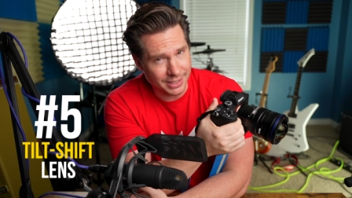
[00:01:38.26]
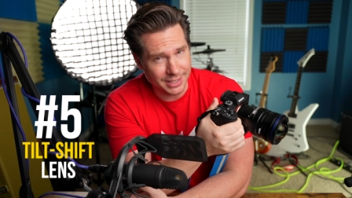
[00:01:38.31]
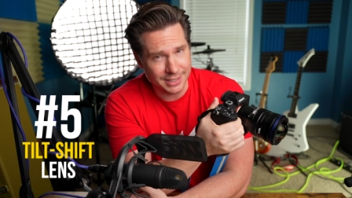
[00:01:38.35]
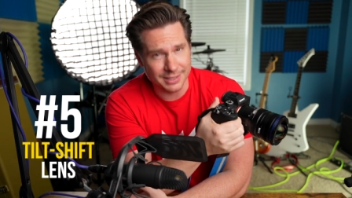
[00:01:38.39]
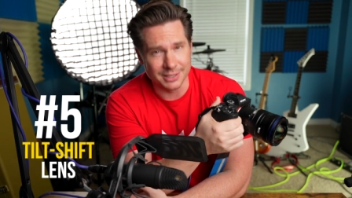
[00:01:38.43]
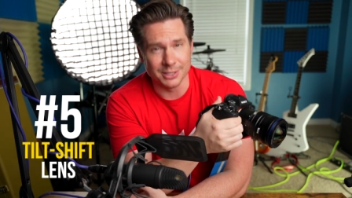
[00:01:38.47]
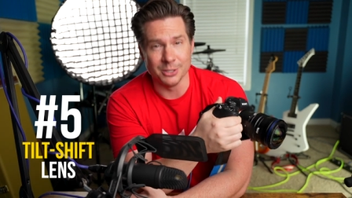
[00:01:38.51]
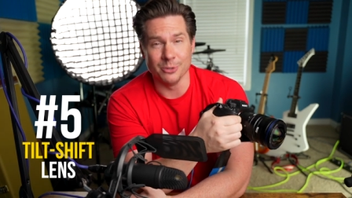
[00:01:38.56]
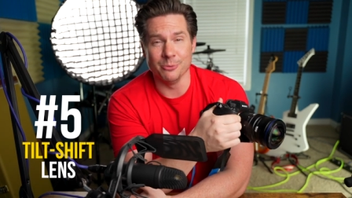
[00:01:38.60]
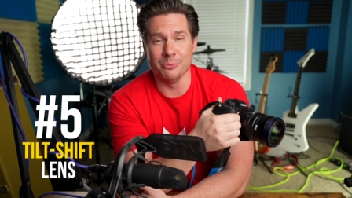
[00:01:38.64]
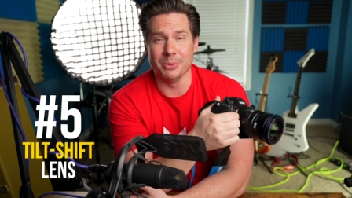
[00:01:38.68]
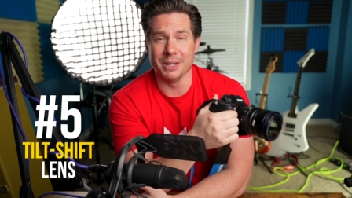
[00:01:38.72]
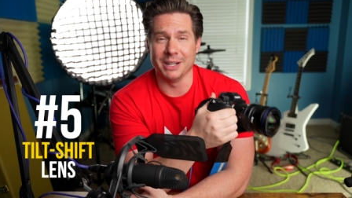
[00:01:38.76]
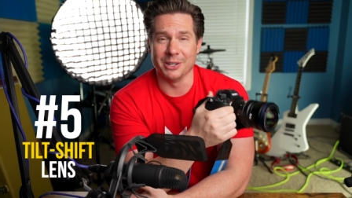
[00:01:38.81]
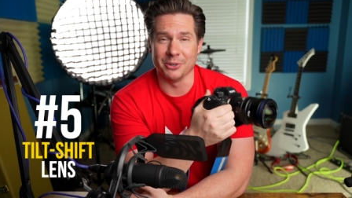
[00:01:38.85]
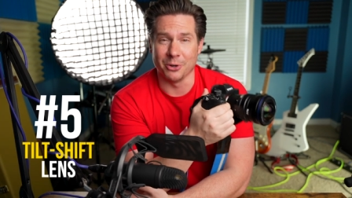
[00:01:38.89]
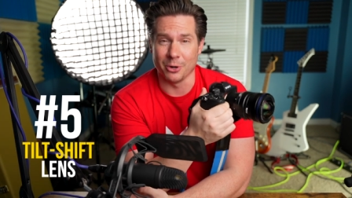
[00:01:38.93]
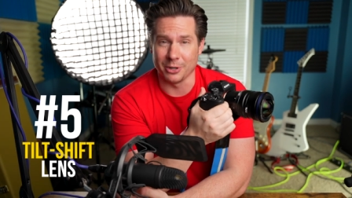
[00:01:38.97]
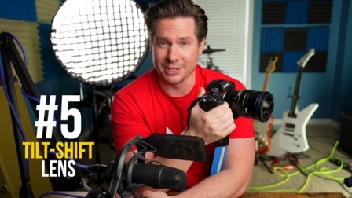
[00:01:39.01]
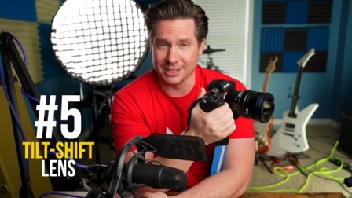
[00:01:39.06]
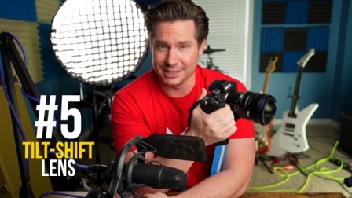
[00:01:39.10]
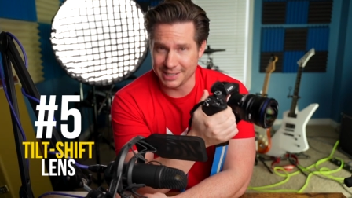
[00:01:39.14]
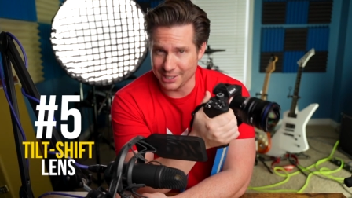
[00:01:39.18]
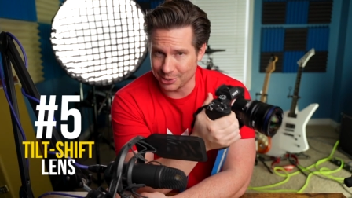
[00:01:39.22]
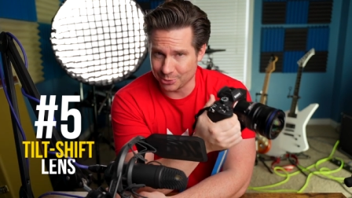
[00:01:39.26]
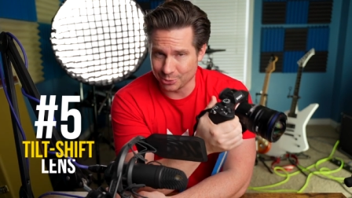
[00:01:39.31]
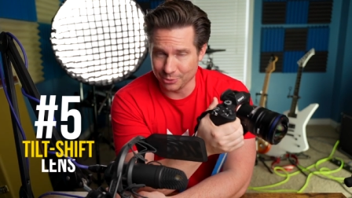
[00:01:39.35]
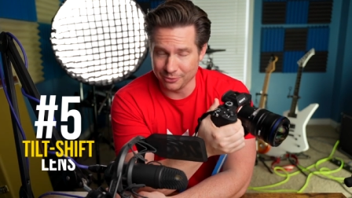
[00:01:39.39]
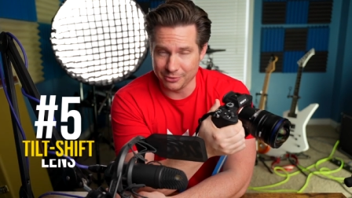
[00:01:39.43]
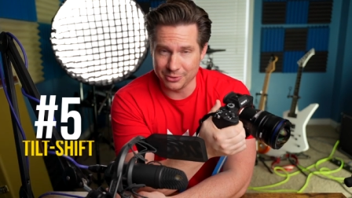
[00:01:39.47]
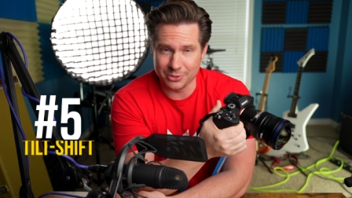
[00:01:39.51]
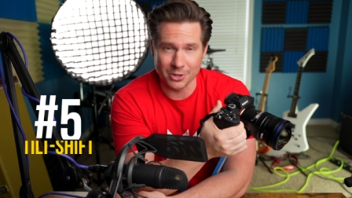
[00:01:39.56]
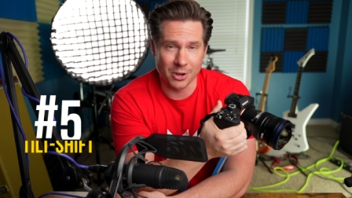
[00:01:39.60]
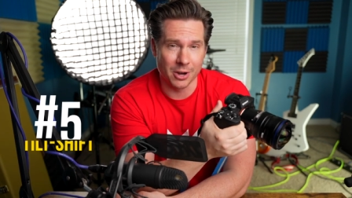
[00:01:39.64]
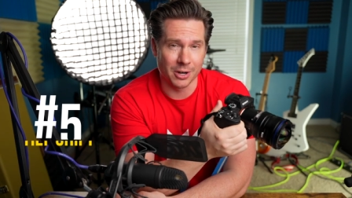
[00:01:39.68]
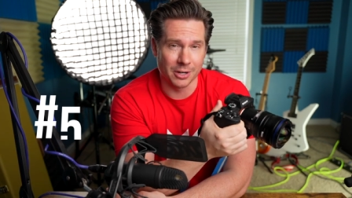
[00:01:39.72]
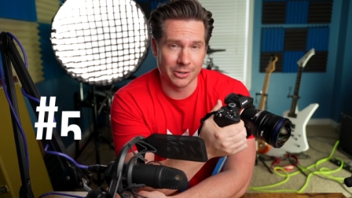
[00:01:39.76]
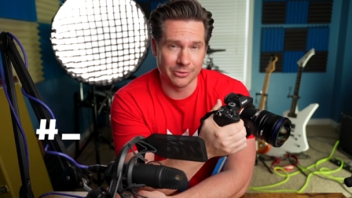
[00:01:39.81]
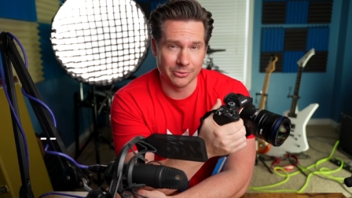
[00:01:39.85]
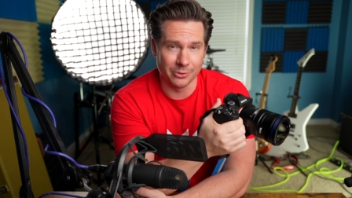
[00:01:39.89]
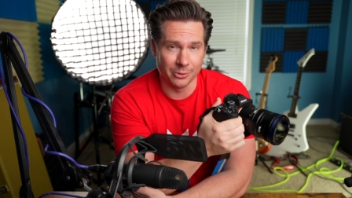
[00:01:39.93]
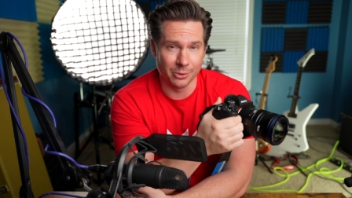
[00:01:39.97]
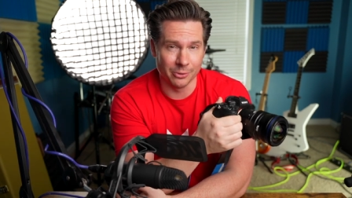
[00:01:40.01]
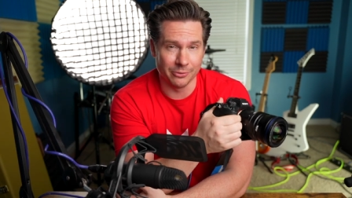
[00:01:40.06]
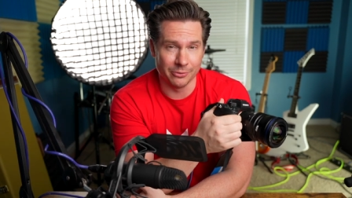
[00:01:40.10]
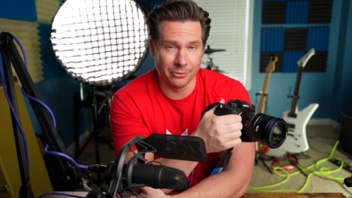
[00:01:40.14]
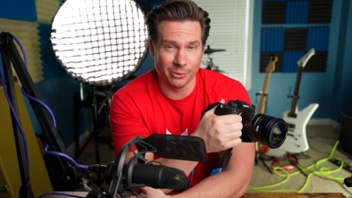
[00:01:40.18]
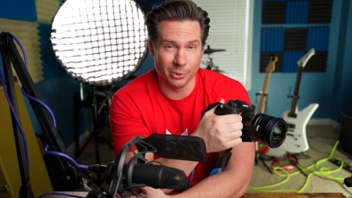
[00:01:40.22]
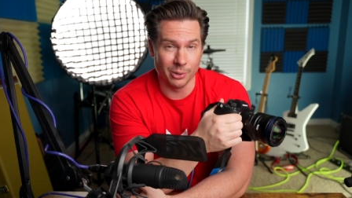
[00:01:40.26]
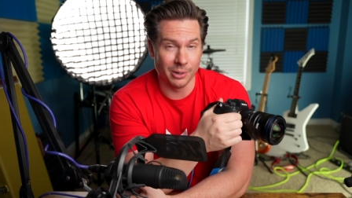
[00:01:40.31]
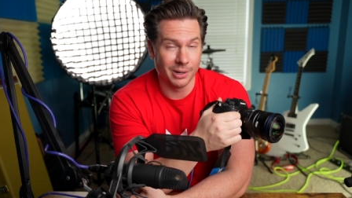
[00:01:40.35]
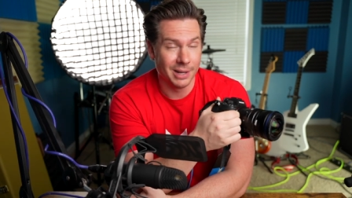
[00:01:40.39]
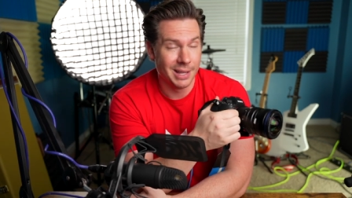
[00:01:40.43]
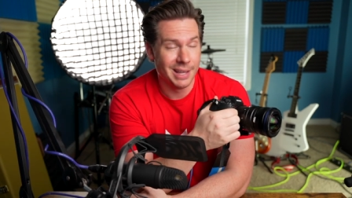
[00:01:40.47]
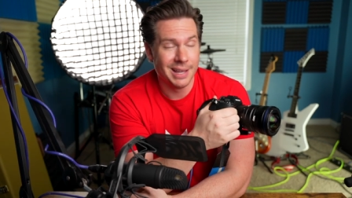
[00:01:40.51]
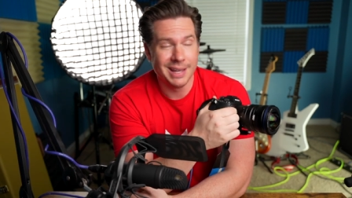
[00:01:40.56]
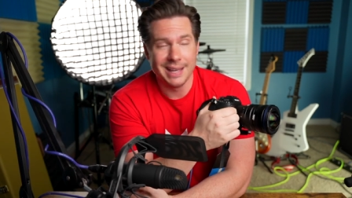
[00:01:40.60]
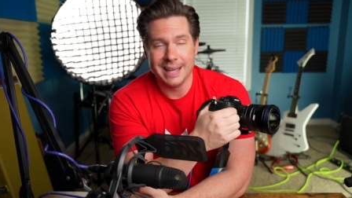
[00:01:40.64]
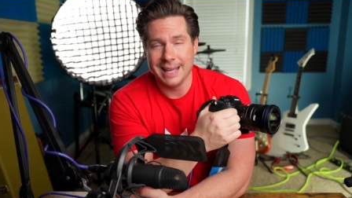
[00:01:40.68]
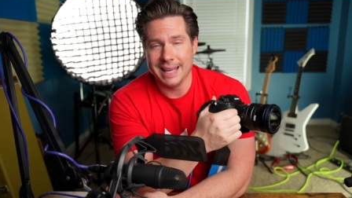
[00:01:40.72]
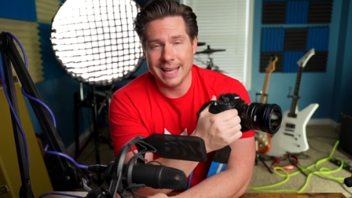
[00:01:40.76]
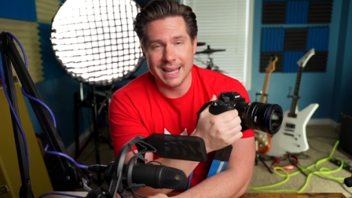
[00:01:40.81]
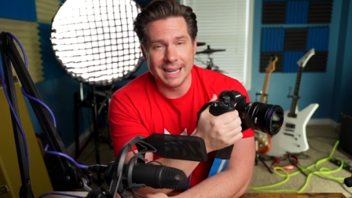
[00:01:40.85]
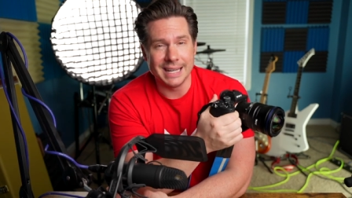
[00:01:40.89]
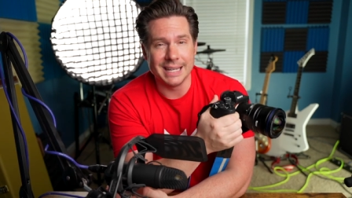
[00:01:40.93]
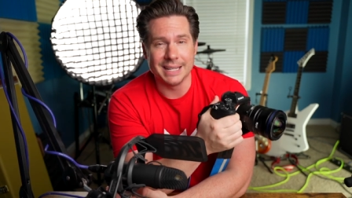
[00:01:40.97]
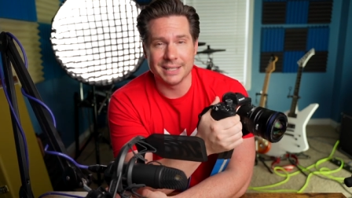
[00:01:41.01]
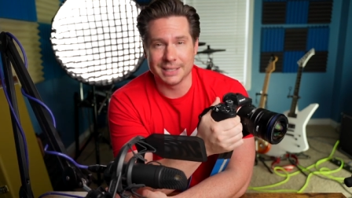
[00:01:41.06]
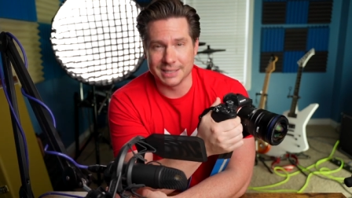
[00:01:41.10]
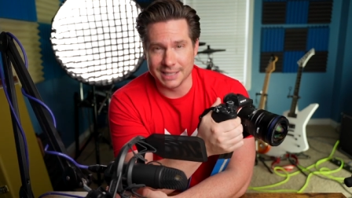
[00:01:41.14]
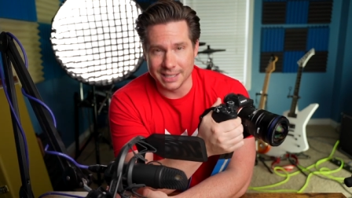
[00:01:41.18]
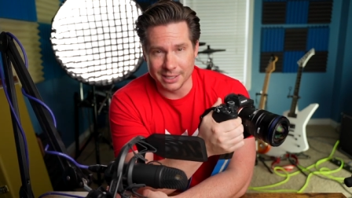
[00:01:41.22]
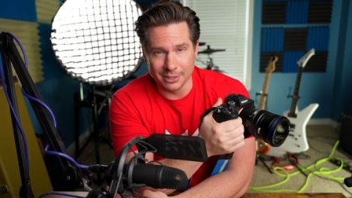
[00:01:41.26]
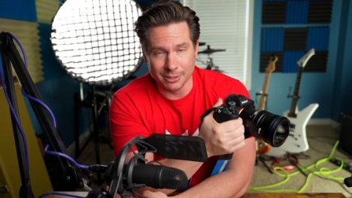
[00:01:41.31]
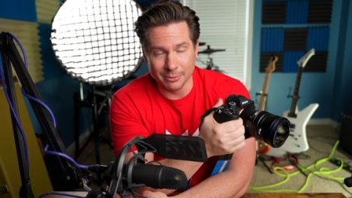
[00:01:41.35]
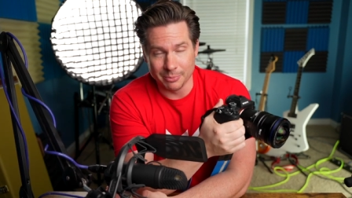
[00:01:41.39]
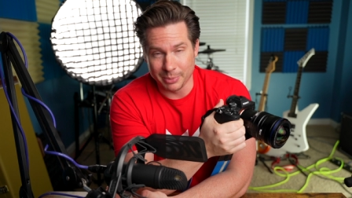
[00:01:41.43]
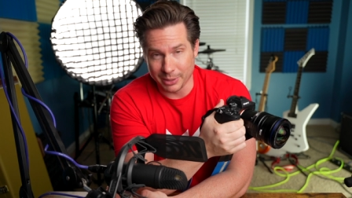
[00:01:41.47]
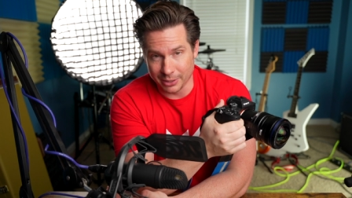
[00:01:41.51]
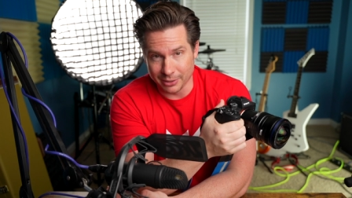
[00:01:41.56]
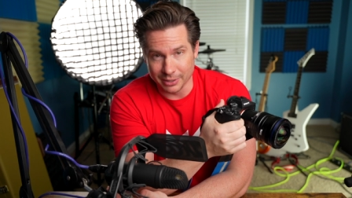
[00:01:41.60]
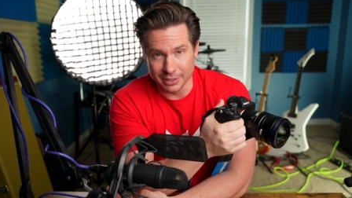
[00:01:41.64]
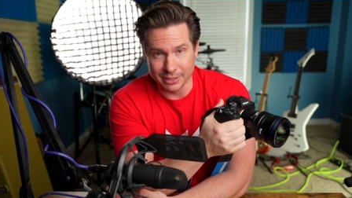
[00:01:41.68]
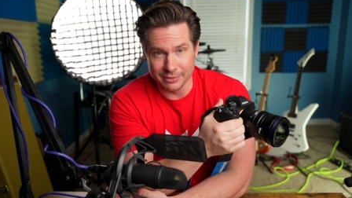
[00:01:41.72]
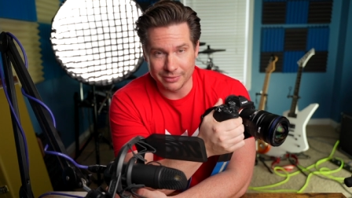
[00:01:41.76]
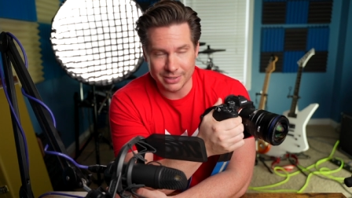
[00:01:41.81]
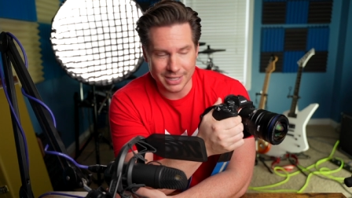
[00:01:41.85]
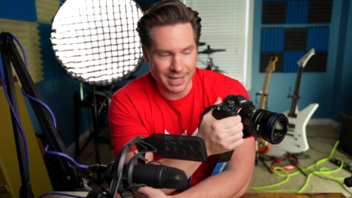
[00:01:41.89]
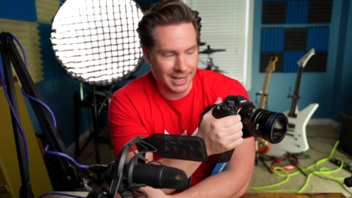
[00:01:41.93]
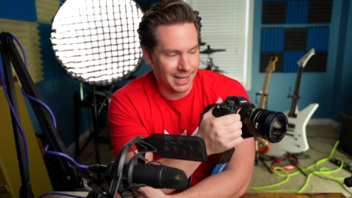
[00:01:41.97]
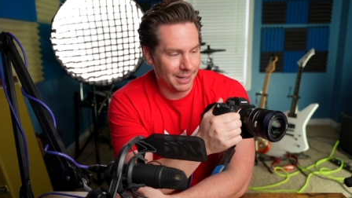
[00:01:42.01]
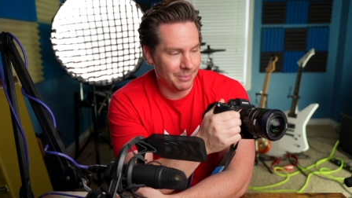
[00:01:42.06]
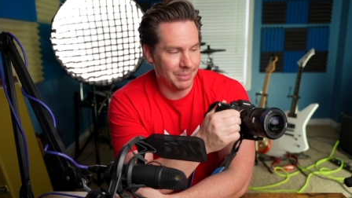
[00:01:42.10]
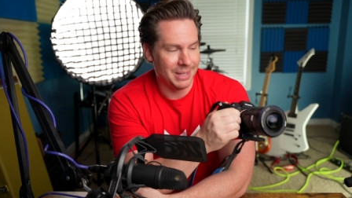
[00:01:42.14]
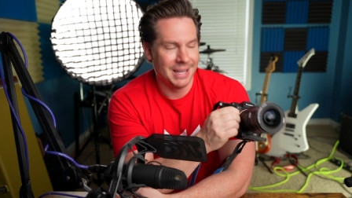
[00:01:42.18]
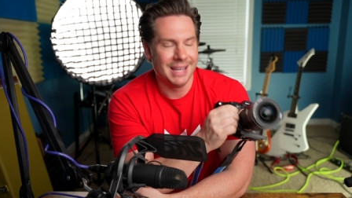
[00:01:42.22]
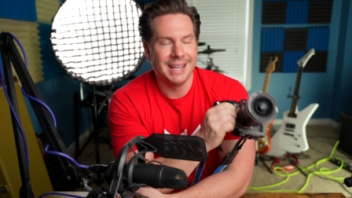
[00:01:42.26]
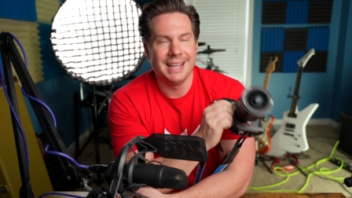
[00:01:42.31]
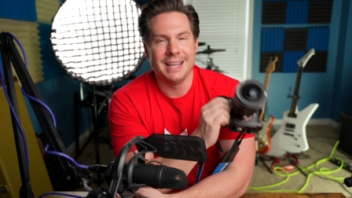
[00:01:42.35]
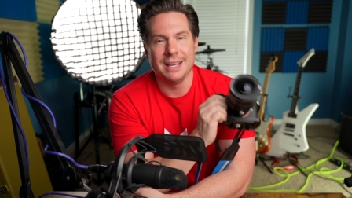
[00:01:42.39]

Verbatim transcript: this and you've been an architectural photographer for any extended period of time.